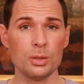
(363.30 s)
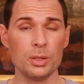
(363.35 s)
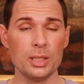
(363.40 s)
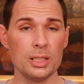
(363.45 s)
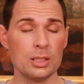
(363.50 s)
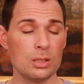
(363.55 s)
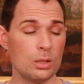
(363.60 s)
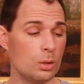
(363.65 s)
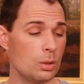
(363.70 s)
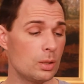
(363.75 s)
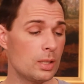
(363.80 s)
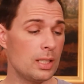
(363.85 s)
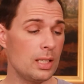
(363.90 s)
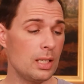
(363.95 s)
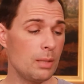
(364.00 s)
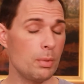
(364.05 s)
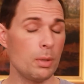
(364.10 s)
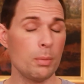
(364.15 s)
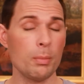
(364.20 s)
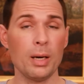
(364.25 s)
need to
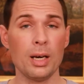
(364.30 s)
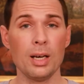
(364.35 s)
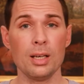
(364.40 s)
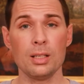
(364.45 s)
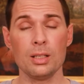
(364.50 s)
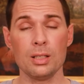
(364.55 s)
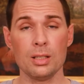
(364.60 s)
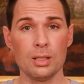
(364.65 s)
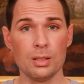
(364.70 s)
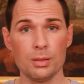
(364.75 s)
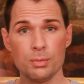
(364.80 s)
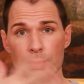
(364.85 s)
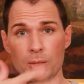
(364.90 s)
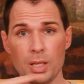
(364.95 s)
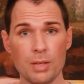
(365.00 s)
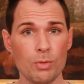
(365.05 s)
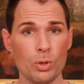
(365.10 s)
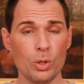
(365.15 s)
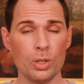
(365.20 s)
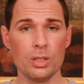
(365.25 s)
keep in mind,
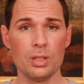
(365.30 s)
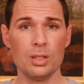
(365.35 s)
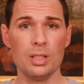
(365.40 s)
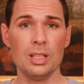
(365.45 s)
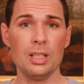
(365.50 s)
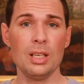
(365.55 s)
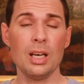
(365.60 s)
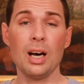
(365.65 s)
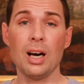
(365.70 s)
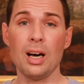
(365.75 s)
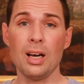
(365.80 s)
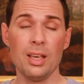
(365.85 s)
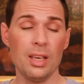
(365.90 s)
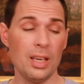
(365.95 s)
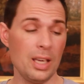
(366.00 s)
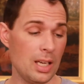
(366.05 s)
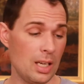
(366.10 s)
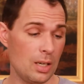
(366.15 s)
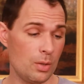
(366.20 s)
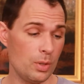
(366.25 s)
avoid the eye
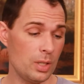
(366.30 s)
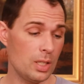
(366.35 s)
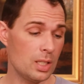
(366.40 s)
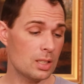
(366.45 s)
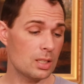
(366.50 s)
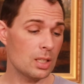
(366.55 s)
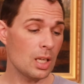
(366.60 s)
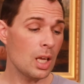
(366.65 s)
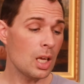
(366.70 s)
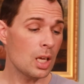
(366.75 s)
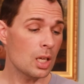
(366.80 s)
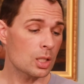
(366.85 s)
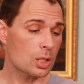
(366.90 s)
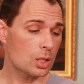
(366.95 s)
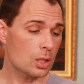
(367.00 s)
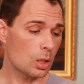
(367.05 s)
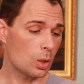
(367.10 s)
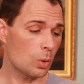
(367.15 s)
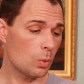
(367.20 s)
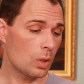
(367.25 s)
areas.
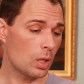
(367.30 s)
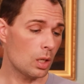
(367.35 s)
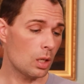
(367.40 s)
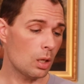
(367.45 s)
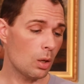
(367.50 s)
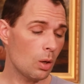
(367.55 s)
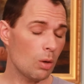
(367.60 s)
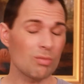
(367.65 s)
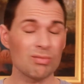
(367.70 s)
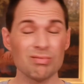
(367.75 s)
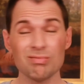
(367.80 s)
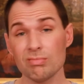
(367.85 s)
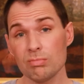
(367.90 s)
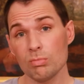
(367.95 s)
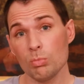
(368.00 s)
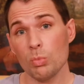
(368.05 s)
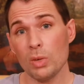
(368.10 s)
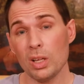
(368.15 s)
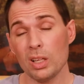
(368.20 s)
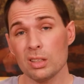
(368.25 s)
So
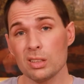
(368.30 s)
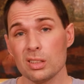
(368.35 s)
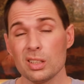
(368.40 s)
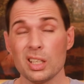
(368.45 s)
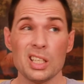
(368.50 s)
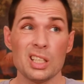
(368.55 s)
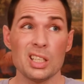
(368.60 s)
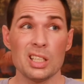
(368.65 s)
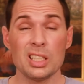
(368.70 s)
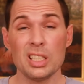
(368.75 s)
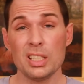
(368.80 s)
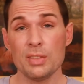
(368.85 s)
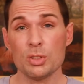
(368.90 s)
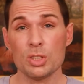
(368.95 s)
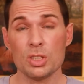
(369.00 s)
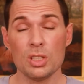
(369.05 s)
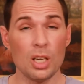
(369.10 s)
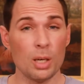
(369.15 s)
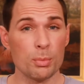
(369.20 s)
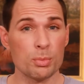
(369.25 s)
well, then it leaves
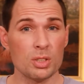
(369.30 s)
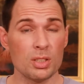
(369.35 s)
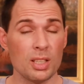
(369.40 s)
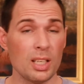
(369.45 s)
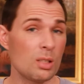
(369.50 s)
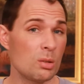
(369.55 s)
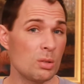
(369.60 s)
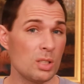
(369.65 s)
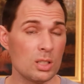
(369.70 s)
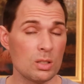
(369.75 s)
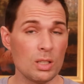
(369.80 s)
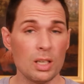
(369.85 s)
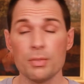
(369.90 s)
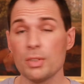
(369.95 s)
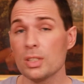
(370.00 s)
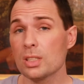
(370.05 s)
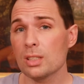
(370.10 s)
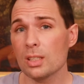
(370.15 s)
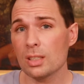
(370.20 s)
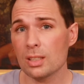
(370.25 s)
the option that you need to
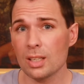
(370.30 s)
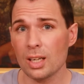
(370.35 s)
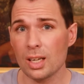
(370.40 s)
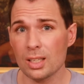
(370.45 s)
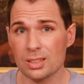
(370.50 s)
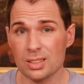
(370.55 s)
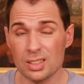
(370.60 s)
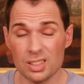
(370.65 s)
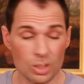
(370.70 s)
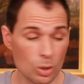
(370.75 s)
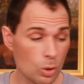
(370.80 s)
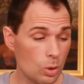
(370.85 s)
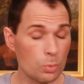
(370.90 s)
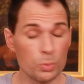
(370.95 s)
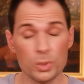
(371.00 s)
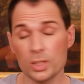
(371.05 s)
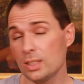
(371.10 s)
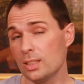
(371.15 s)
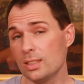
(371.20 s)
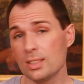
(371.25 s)
have sunglasses on,
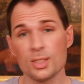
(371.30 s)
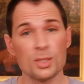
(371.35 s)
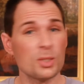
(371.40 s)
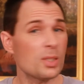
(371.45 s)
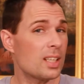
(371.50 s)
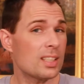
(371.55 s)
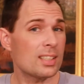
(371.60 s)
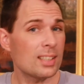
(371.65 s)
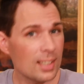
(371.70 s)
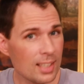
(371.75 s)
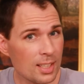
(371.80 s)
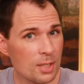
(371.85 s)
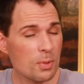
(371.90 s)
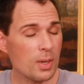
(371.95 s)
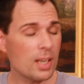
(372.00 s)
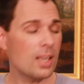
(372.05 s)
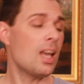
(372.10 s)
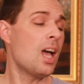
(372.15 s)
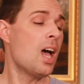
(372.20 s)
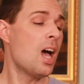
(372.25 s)
which is a good idea
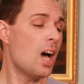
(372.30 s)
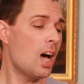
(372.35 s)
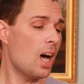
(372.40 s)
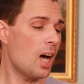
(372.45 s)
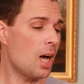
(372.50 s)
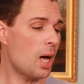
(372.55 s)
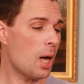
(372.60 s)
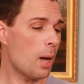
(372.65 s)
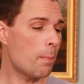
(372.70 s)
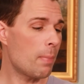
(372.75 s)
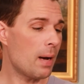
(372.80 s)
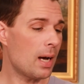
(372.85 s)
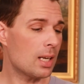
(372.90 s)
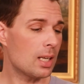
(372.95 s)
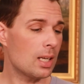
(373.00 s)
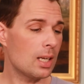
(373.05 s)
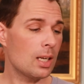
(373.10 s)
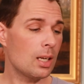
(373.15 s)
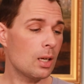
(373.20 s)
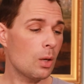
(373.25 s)
anyway. But
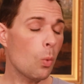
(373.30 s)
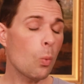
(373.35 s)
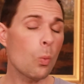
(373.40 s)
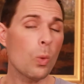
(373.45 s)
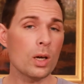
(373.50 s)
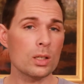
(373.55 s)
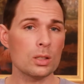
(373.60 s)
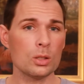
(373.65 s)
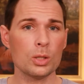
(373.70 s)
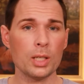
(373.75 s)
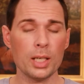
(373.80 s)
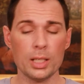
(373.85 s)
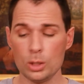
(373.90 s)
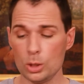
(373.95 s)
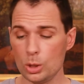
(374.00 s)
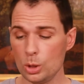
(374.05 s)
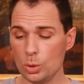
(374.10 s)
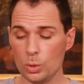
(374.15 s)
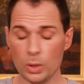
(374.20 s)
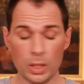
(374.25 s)
what you can
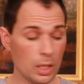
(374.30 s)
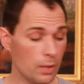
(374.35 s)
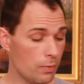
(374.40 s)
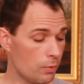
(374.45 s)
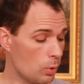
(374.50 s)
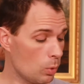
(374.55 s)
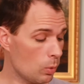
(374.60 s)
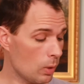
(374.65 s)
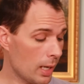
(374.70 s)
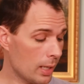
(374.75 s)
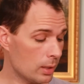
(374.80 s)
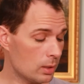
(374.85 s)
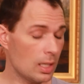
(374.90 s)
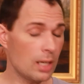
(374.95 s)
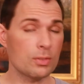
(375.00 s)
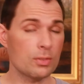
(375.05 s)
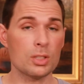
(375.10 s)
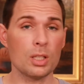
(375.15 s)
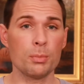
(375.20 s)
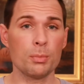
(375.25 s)
do if you like to
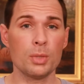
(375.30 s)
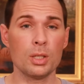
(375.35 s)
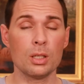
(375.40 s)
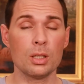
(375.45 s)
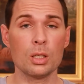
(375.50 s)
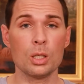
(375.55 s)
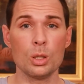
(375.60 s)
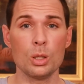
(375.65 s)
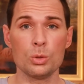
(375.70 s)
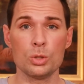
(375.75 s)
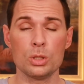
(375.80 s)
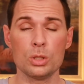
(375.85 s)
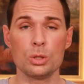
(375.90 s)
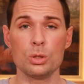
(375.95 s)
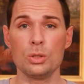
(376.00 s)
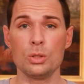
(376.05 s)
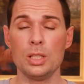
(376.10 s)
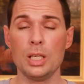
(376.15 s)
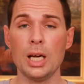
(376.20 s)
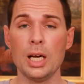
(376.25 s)
have something closer
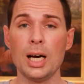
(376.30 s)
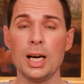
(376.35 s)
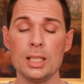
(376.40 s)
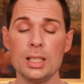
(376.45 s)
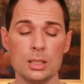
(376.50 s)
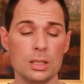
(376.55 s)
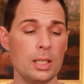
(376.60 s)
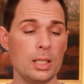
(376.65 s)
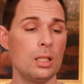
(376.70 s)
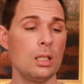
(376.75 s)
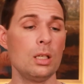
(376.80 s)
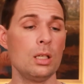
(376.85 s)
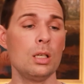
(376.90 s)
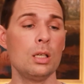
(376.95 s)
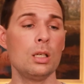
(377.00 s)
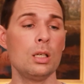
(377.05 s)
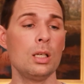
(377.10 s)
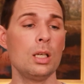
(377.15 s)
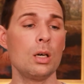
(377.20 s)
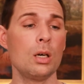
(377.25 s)
to the eyes, then
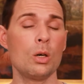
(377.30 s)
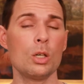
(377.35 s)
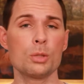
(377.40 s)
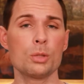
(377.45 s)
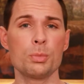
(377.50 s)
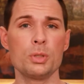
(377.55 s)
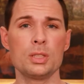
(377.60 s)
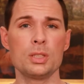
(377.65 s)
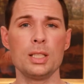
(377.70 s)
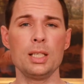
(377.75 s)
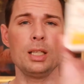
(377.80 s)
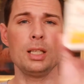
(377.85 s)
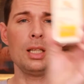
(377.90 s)
La Roche-Posay,